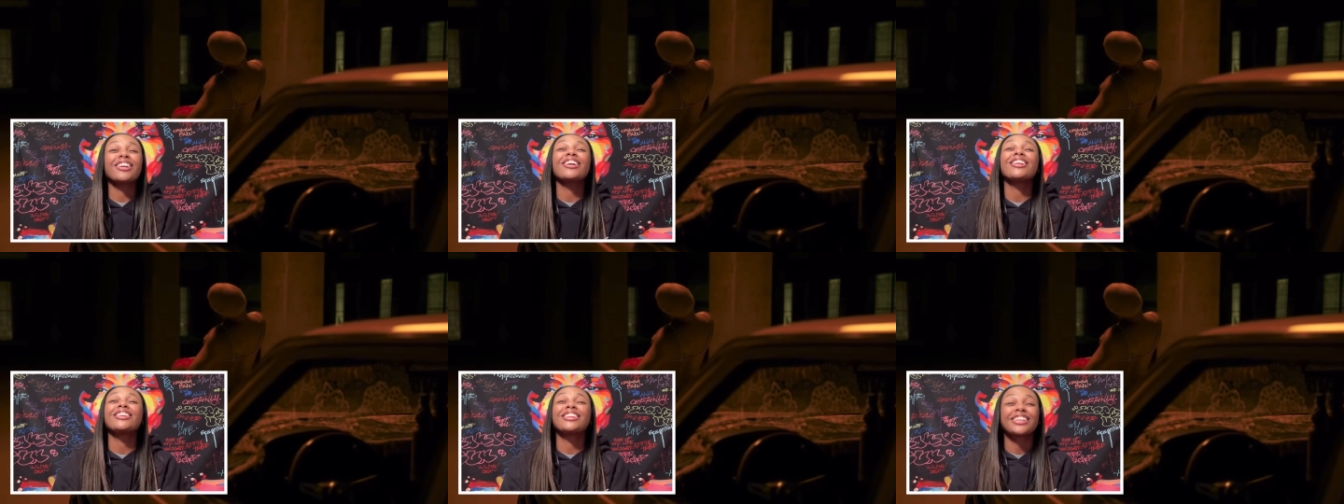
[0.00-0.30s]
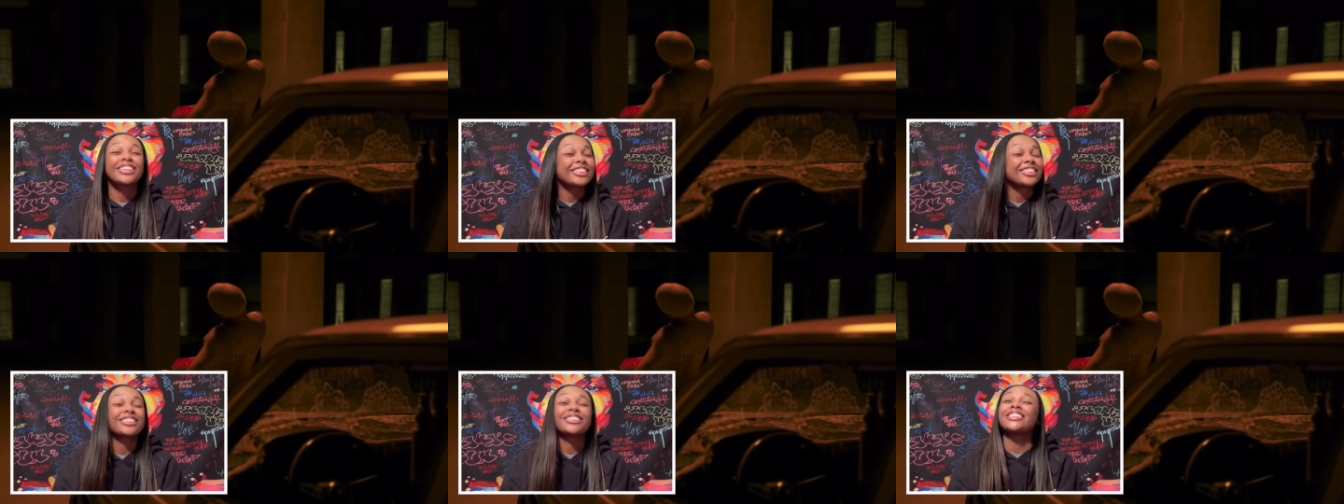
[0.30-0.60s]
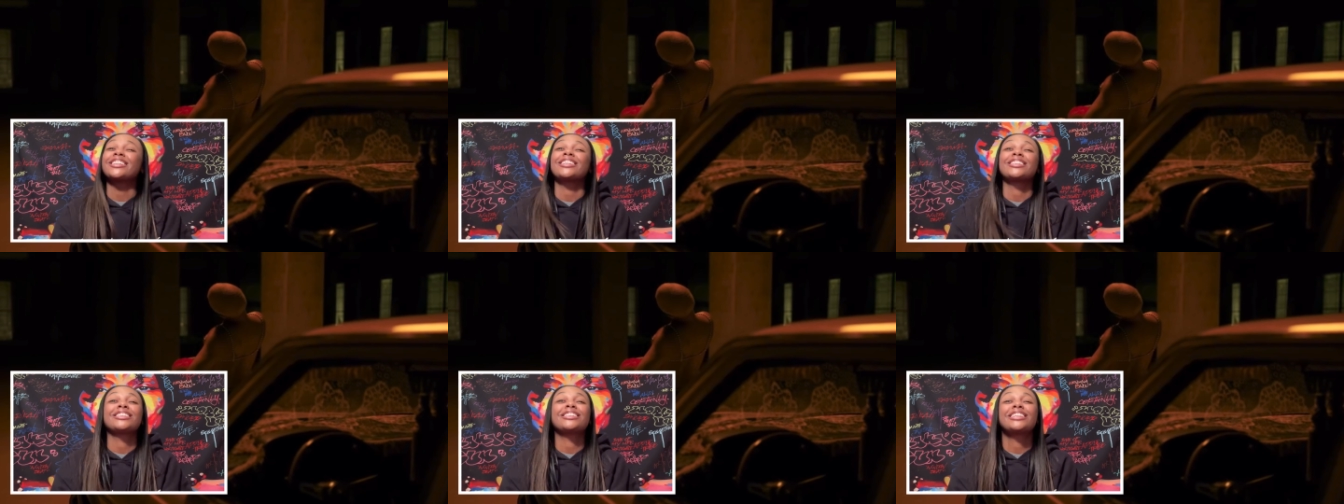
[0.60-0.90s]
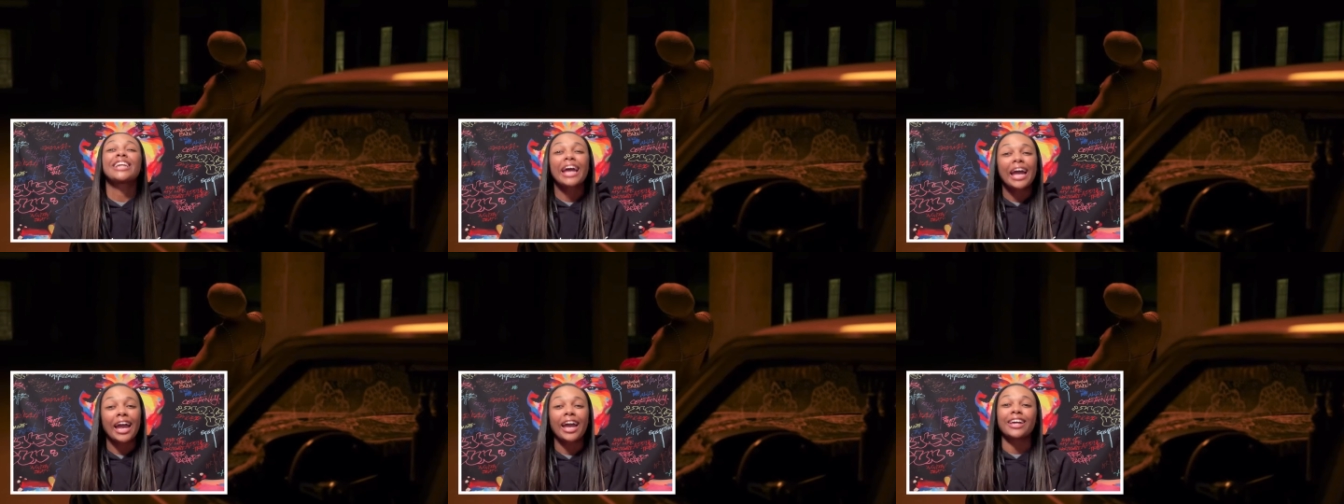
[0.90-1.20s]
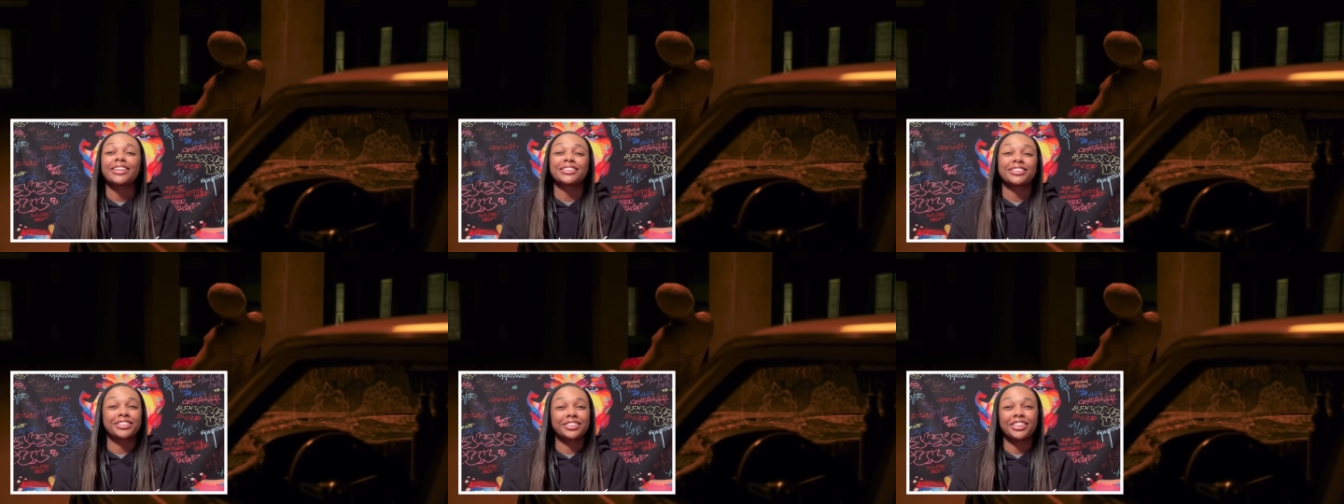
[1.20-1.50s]
This is
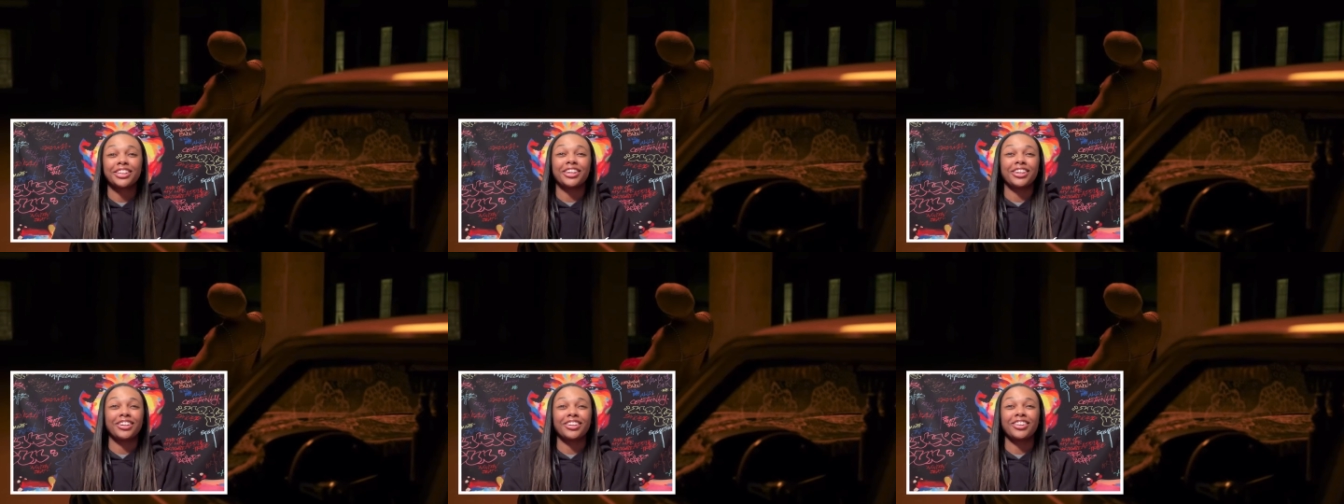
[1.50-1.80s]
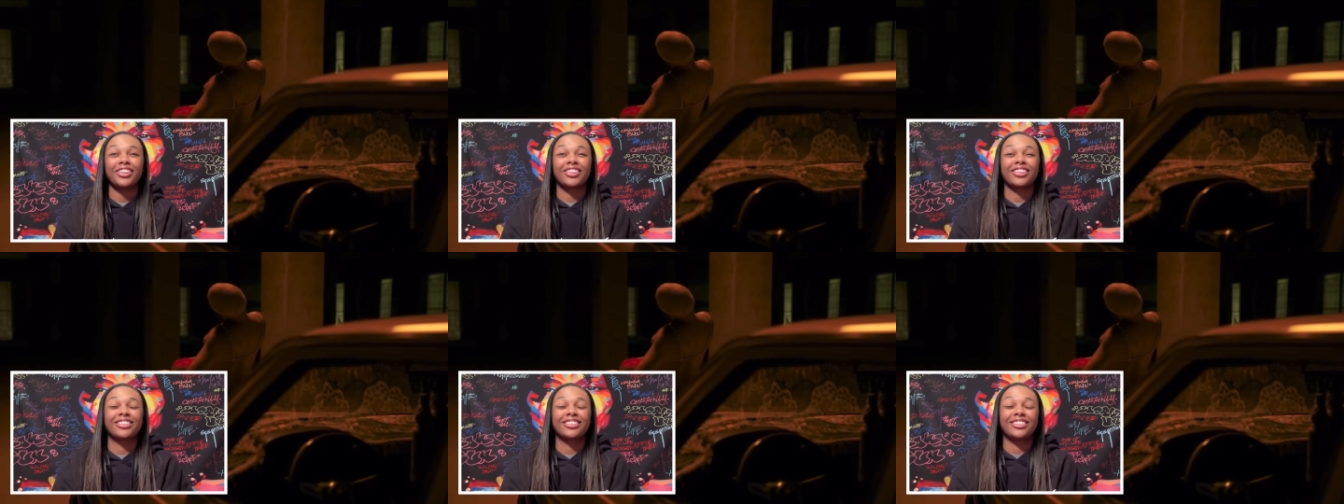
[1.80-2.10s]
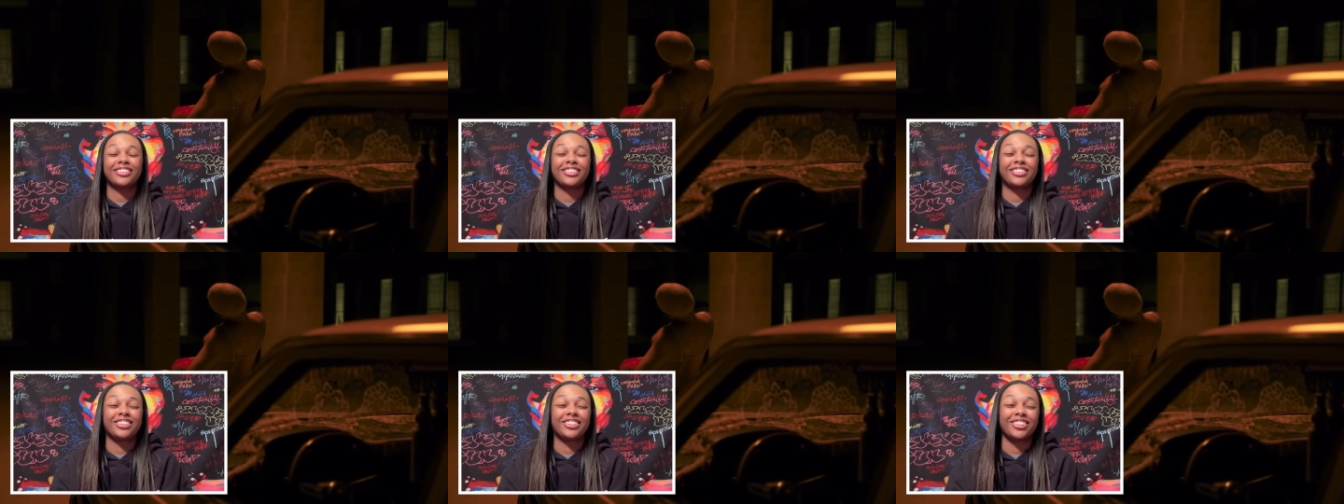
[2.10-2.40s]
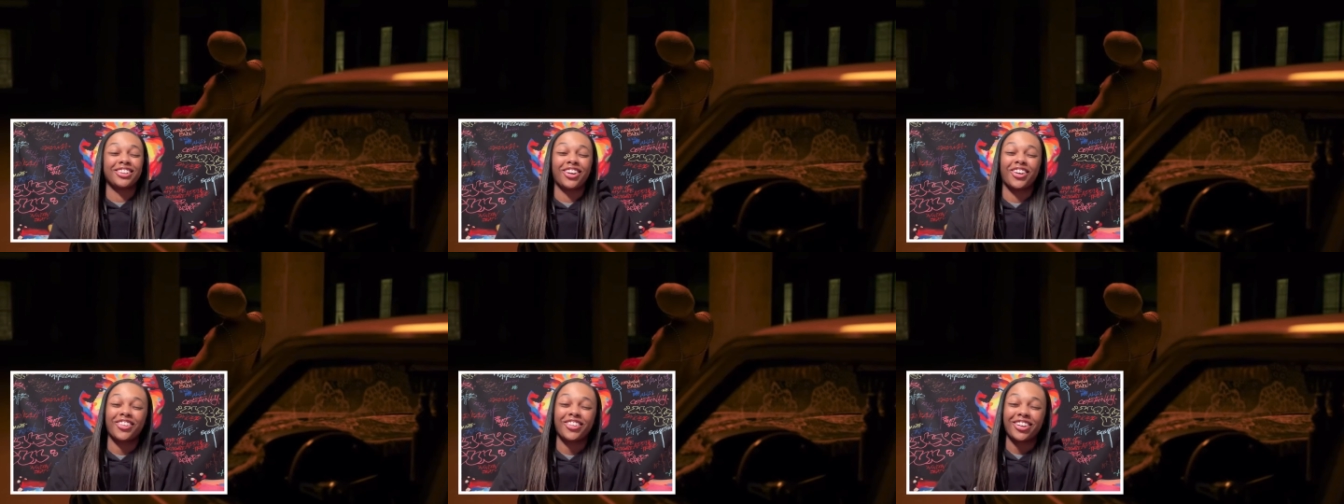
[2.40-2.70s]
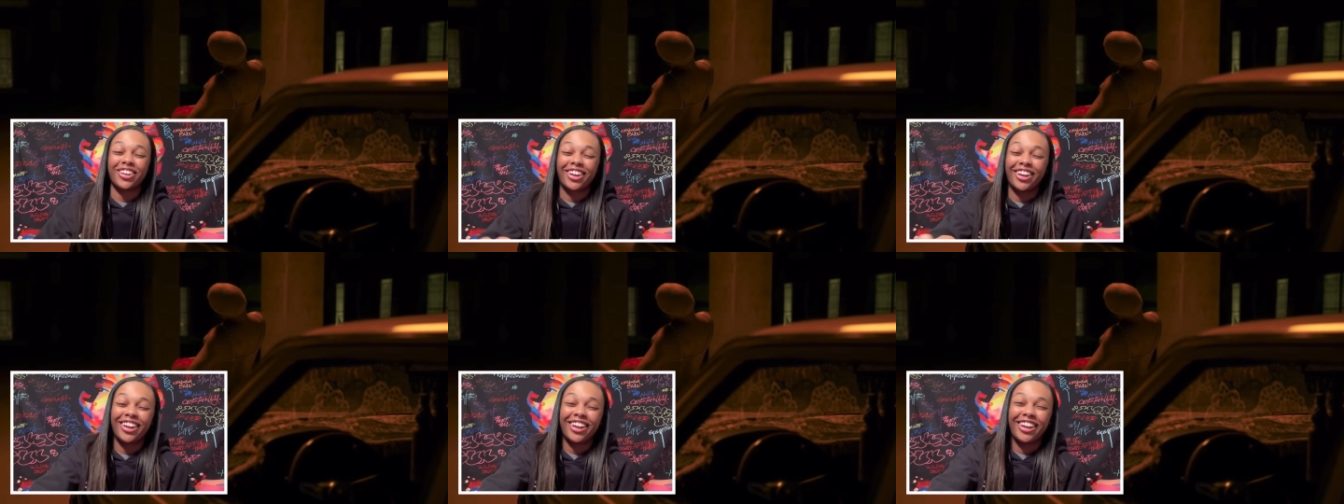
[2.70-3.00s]
nasty. Okay.